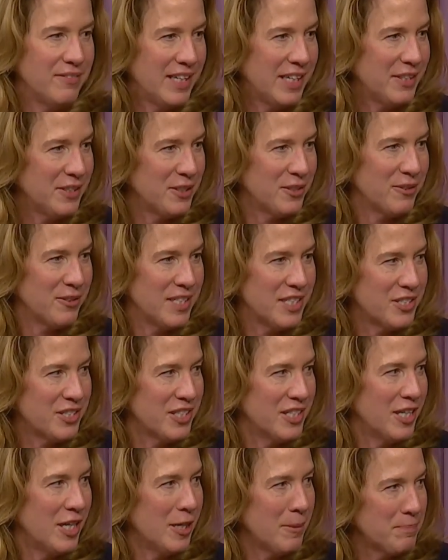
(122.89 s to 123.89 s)
value
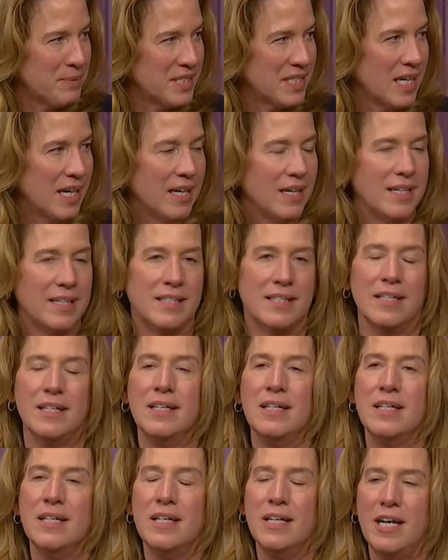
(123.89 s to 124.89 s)
creation upside
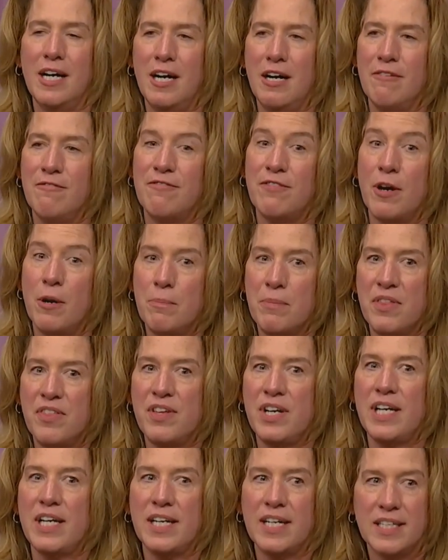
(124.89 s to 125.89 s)
from
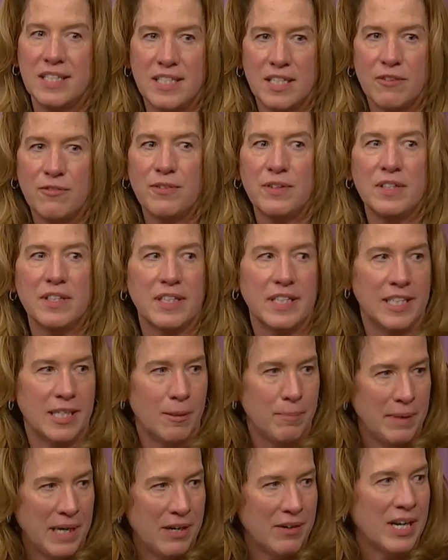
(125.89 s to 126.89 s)
thinking differently
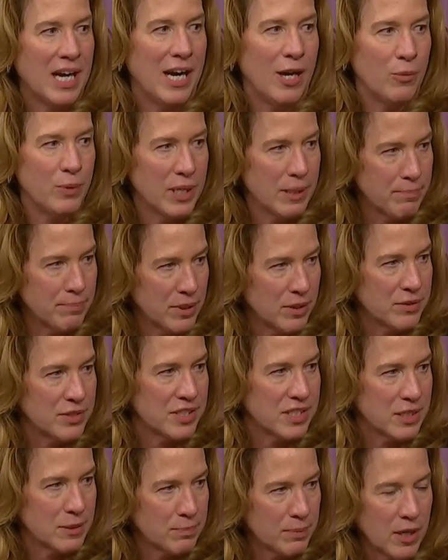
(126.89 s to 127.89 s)
about how we
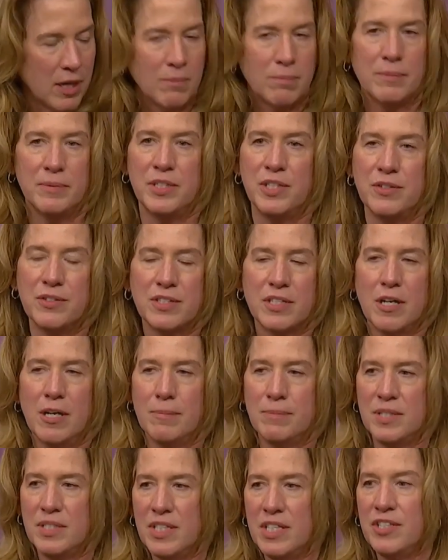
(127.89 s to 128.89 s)
approach this problem and use
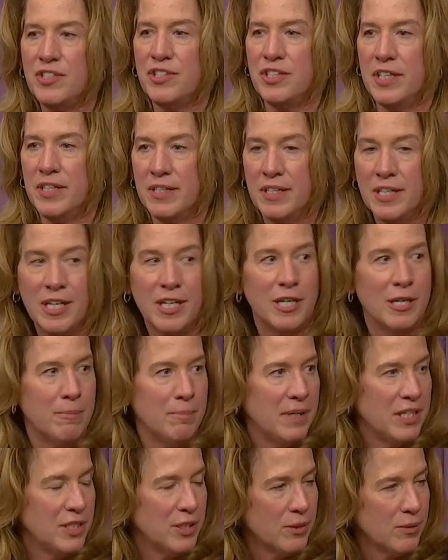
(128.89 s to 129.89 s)
computation.
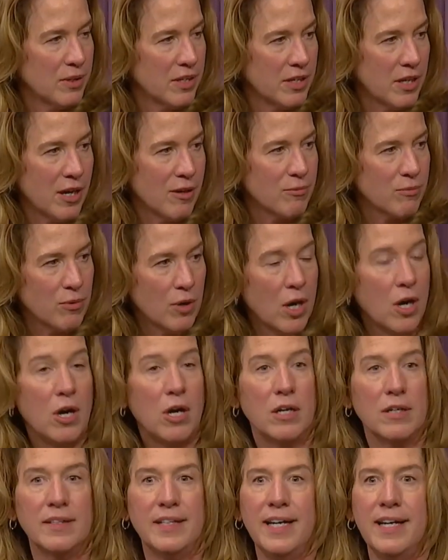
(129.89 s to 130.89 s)
But you are not
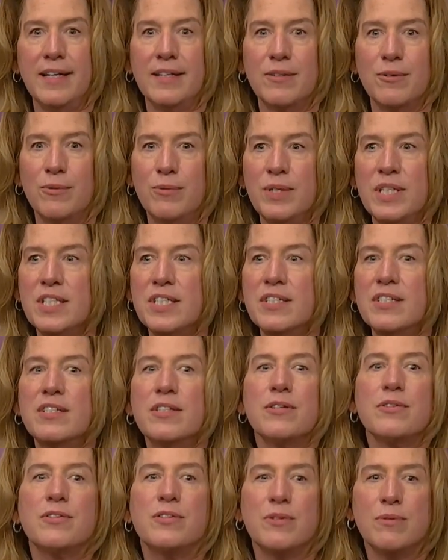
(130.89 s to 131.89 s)
wrong that we
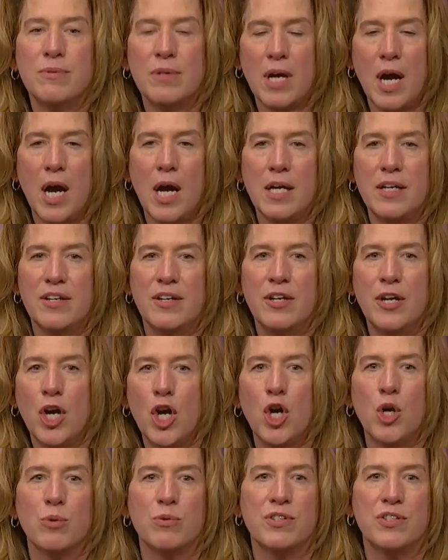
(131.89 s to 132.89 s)
still do not
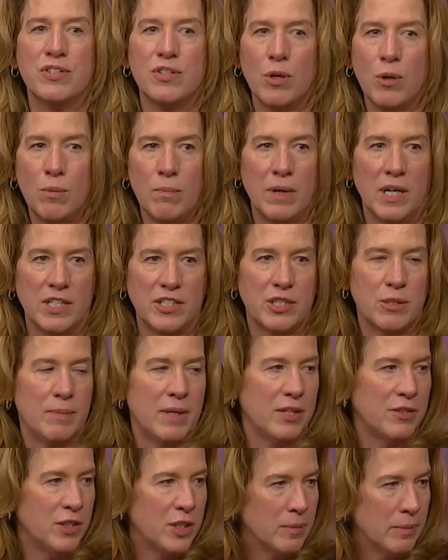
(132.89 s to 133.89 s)
know so much
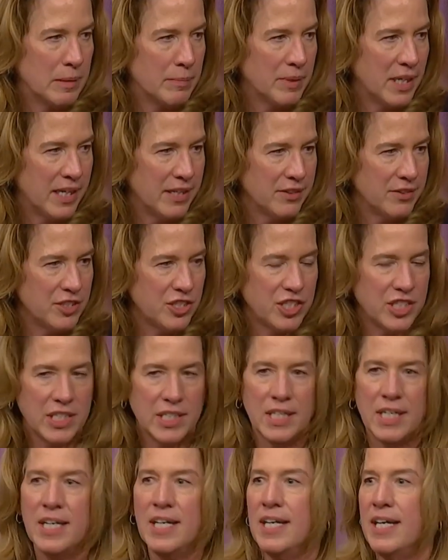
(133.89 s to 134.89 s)
about human
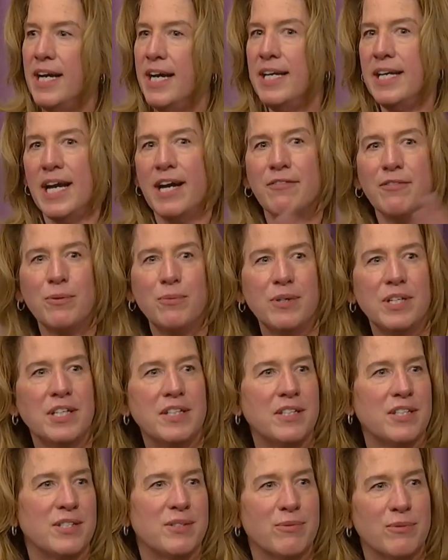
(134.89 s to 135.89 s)
biology. And everyone
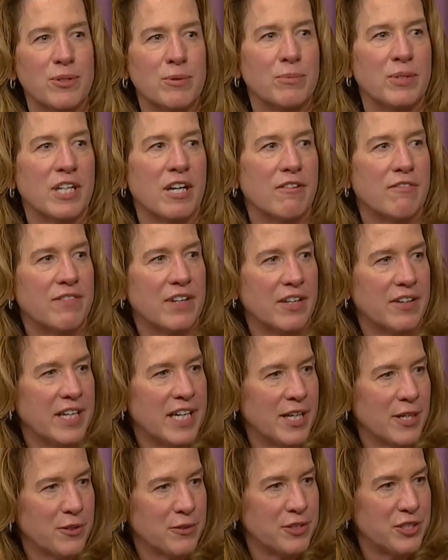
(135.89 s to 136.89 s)
in this room, we are very
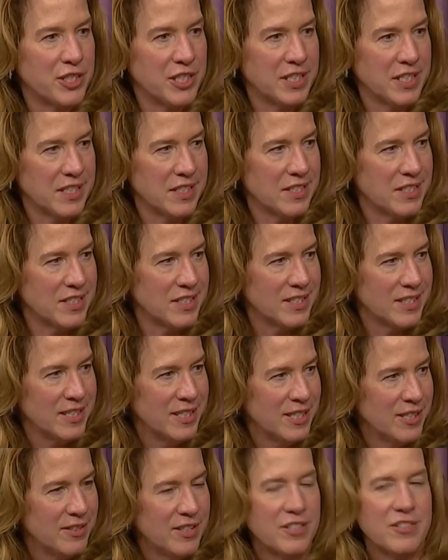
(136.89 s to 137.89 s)
heterogeneous.
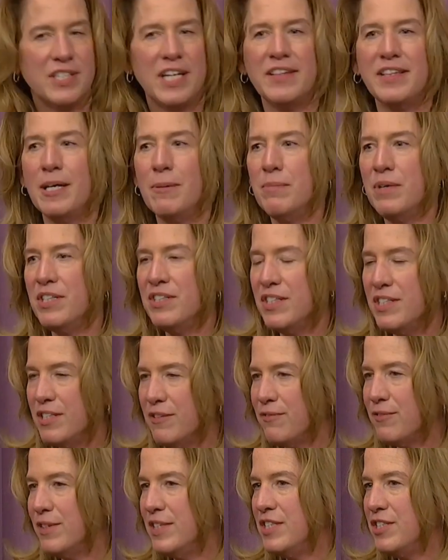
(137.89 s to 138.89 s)
There's not that much that
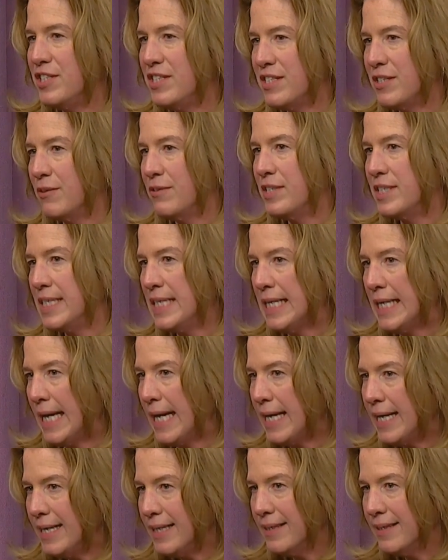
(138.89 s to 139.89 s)
differentiates our
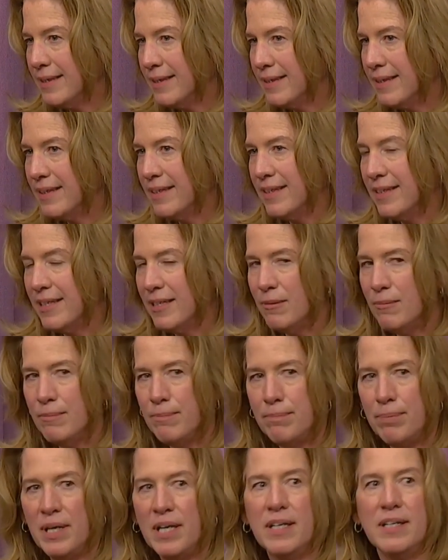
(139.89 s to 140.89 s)
DNA,
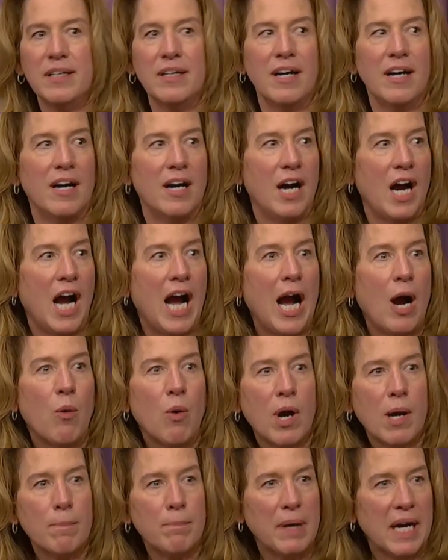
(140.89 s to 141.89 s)
but how
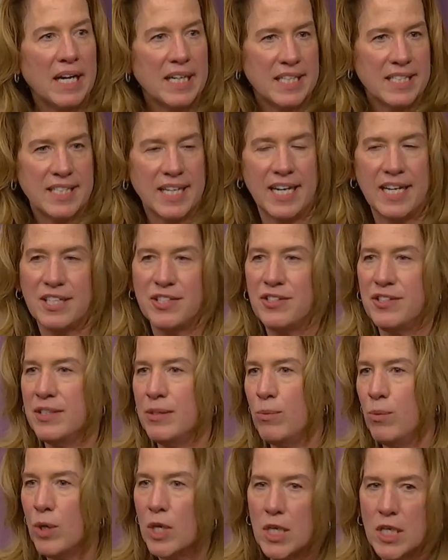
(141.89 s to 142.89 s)
our bodies
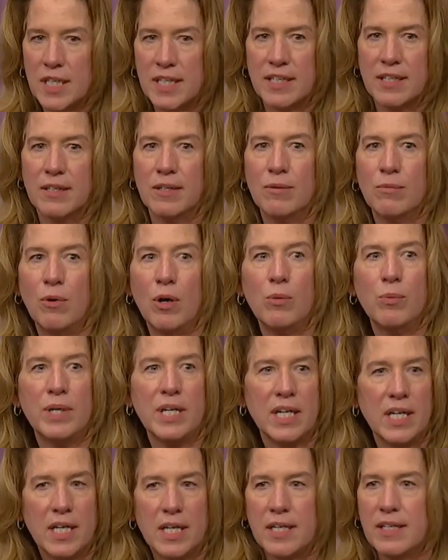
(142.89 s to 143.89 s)
actually work, what we
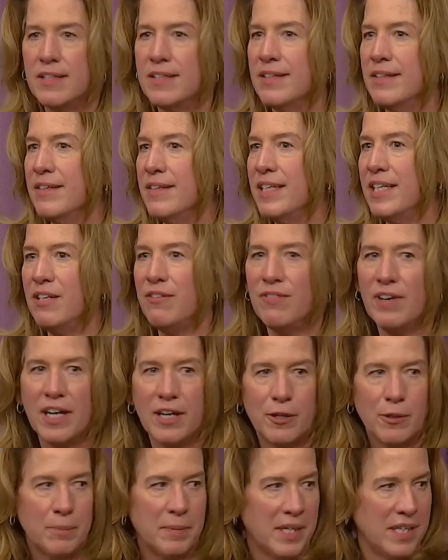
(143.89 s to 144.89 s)
eat, the
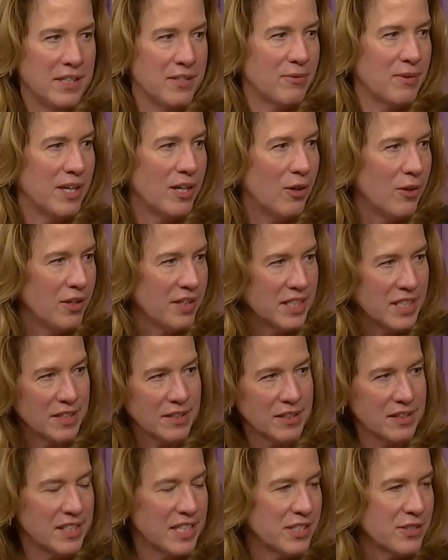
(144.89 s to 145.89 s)
environment, right? All the
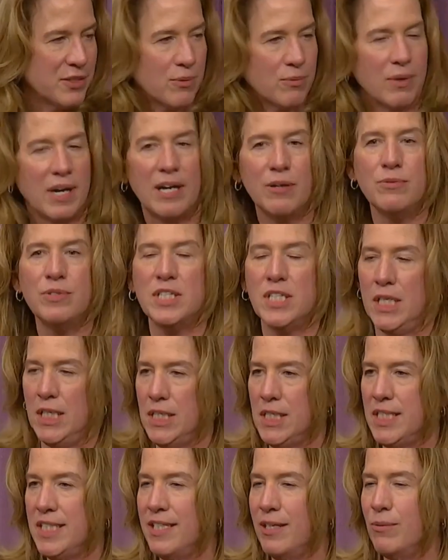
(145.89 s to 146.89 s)
other things around
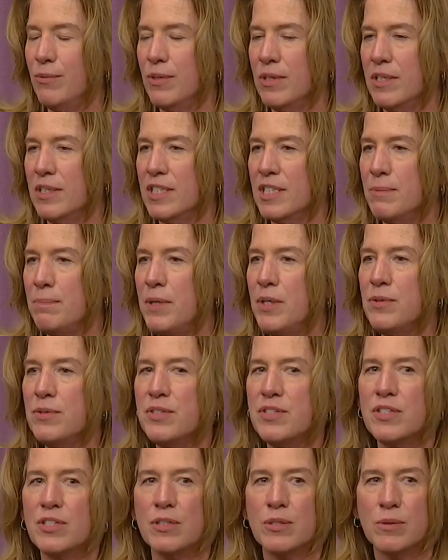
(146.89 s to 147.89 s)
us that we're
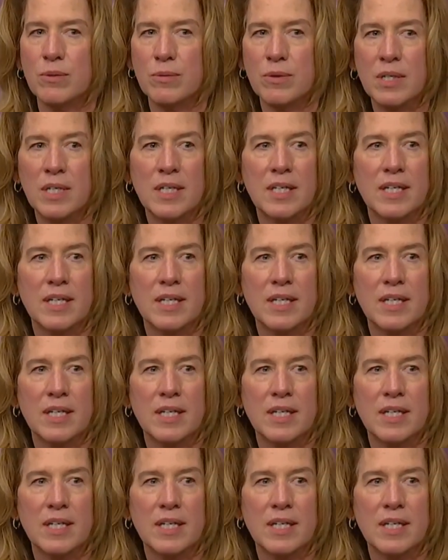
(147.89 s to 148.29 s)
exposed to